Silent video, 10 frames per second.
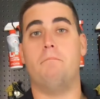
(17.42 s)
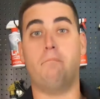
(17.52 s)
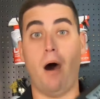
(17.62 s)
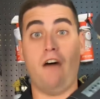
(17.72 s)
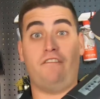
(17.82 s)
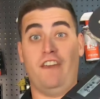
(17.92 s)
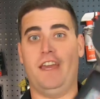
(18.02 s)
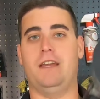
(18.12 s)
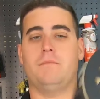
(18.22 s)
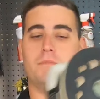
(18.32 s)

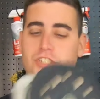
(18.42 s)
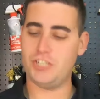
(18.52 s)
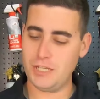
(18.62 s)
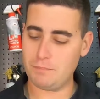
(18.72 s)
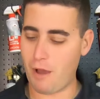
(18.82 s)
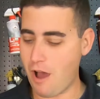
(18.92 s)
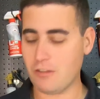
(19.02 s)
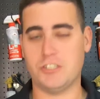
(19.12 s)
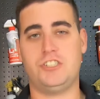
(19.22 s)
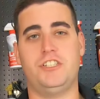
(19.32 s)
Buffing, machine
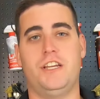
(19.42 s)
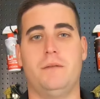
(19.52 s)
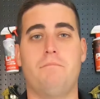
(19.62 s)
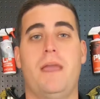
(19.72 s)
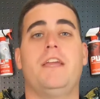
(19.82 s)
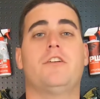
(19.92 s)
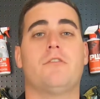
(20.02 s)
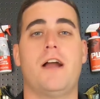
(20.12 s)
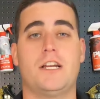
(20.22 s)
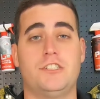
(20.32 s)
polishing, paint
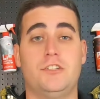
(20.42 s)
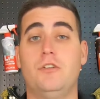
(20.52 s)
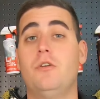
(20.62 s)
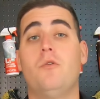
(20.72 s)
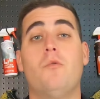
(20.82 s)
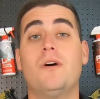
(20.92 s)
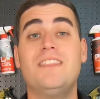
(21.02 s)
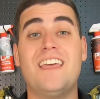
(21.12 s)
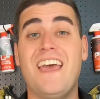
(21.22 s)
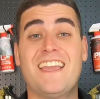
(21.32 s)
correction.
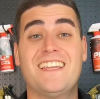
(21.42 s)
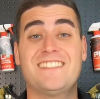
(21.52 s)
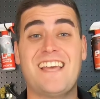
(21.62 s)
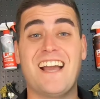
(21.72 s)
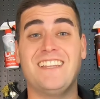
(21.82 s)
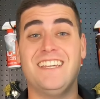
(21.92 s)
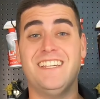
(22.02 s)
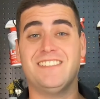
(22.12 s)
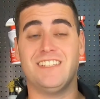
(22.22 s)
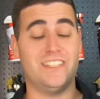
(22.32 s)
What the heck exactly
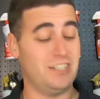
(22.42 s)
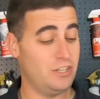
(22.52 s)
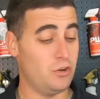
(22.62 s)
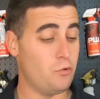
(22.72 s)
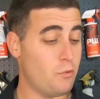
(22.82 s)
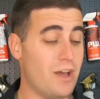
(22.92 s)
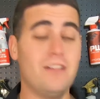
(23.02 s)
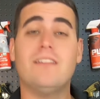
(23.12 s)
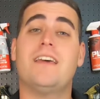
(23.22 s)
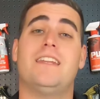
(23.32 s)
is it?
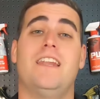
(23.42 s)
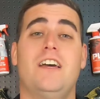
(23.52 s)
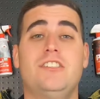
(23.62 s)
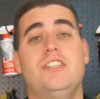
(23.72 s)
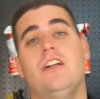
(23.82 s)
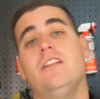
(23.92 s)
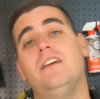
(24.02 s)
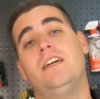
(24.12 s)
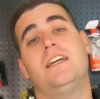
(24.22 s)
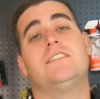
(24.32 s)
Well, in a nutshell,
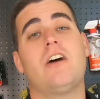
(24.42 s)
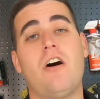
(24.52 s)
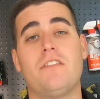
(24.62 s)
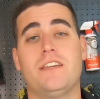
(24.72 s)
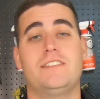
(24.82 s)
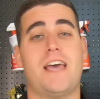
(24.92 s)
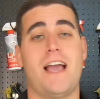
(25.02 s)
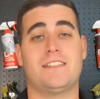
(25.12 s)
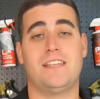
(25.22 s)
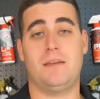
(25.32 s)
it's all the
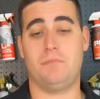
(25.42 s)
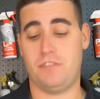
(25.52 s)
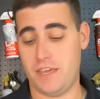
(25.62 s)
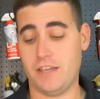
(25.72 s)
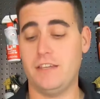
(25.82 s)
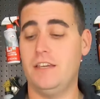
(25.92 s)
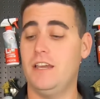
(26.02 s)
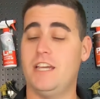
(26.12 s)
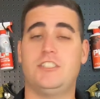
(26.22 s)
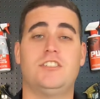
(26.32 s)
exact same thing.
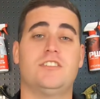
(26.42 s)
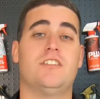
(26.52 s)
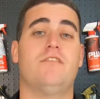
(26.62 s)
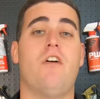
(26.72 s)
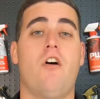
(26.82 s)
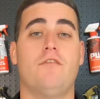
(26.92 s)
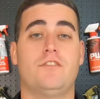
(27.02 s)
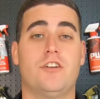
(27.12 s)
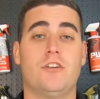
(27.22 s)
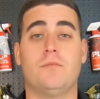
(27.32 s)
It's just an
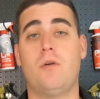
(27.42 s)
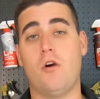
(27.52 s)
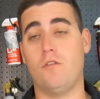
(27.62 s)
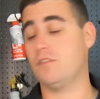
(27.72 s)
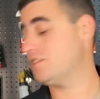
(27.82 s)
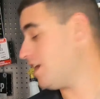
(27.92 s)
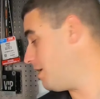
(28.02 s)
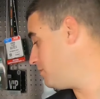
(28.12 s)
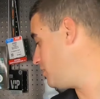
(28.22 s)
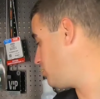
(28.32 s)
evolved term over
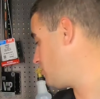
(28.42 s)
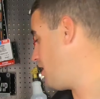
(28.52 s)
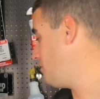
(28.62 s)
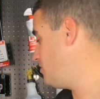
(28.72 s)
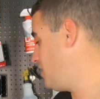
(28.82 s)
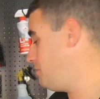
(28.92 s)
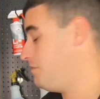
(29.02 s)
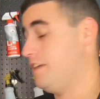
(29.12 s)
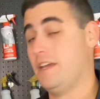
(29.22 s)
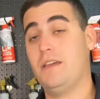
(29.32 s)
time to describe the same
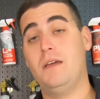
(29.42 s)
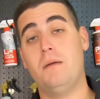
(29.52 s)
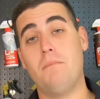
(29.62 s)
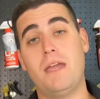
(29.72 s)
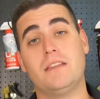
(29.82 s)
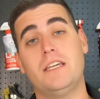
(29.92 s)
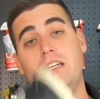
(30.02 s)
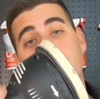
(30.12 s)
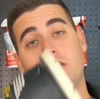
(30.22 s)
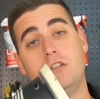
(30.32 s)
thing.
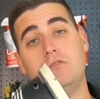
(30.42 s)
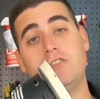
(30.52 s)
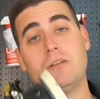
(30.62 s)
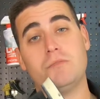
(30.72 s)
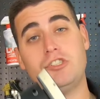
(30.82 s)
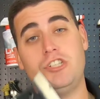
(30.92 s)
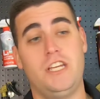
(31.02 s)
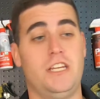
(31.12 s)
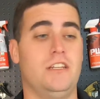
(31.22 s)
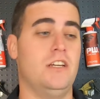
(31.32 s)
Mainly, using a
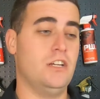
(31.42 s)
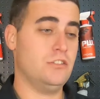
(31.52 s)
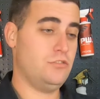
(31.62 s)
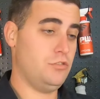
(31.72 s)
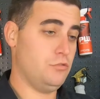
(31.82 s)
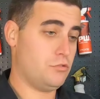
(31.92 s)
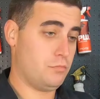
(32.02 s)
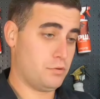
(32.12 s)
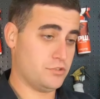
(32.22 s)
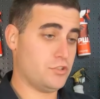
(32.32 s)
machine to
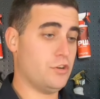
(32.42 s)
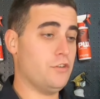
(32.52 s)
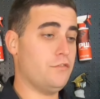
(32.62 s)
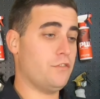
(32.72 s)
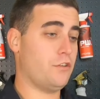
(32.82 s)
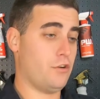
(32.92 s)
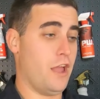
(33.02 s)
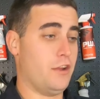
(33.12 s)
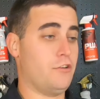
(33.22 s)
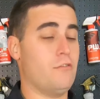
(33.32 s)
preserve
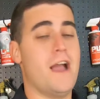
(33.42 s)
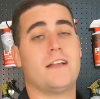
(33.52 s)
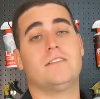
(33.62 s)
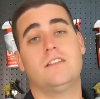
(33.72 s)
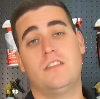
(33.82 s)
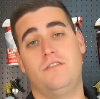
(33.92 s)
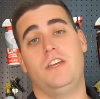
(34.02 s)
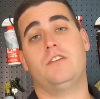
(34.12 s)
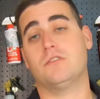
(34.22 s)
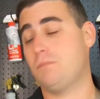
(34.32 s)
and correct the
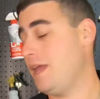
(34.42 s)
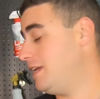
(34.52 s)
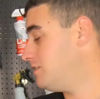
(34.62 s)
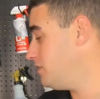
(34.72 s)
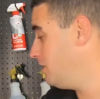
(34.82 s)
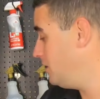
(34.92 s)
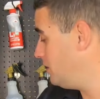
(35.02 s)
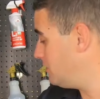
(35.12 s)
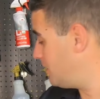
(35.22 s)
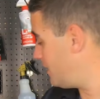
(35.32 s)
vehicle's paint
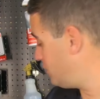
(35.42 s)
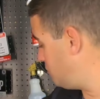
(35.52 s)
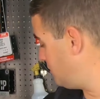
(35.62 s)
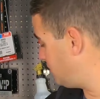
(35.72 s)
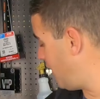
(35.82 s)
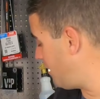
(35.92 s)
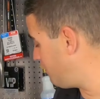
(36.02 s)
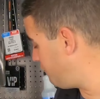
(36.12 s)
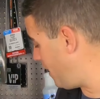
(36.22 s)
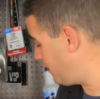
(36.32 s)
to get it to a desired
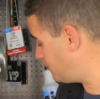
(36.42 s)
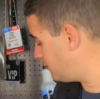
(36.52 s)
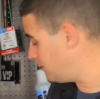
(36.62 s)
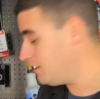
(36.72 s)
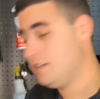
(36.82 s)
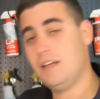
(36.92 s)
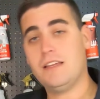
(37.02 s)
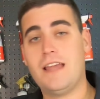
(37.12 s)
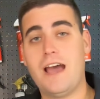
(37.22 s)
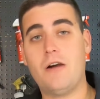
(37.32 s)
effect.
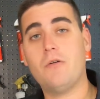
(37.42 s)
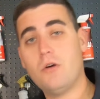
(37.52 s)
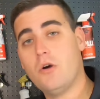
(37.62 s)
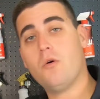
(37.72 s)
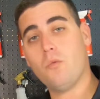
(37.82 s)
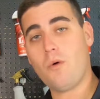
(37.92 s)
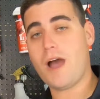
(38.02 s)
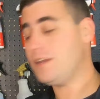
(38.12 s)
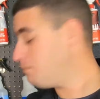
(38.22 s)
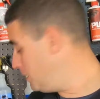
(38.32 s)
Now,
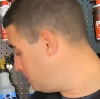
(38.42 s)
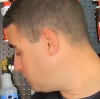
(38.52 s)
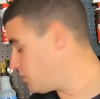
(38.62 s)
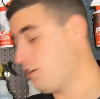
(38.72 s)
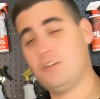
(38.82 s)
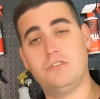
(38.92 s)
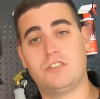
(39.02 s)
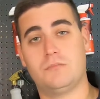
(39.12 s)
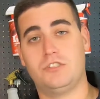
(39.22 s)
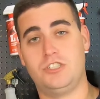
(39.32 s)
why did people start
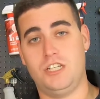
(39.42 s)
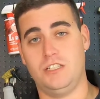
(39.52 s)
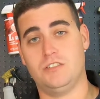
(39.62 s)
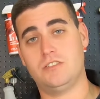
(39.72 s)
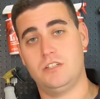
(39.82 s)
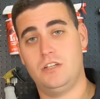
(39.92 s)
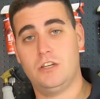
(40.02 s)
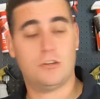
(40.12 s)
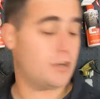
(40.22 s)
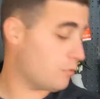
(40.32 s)
using machines?
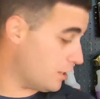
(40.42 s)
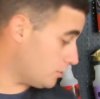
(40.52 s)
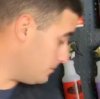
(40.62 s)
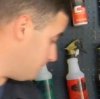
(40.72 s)
Great question.